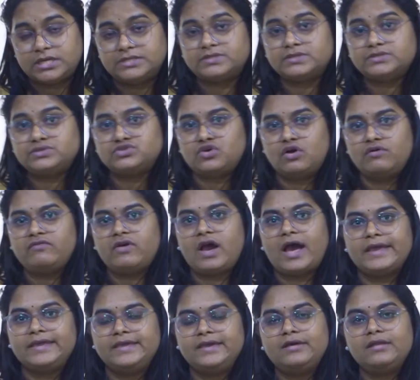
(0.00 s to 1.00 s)
consists of
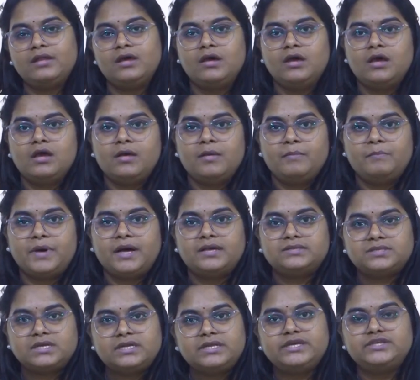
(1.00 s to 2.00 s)
higher
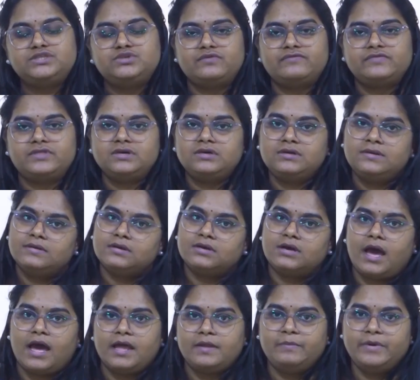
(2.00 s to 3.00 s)
percentage of the
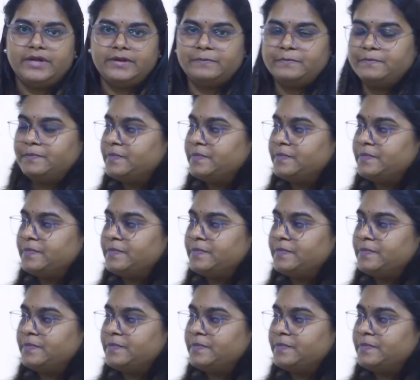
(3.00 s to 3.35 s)
carbon.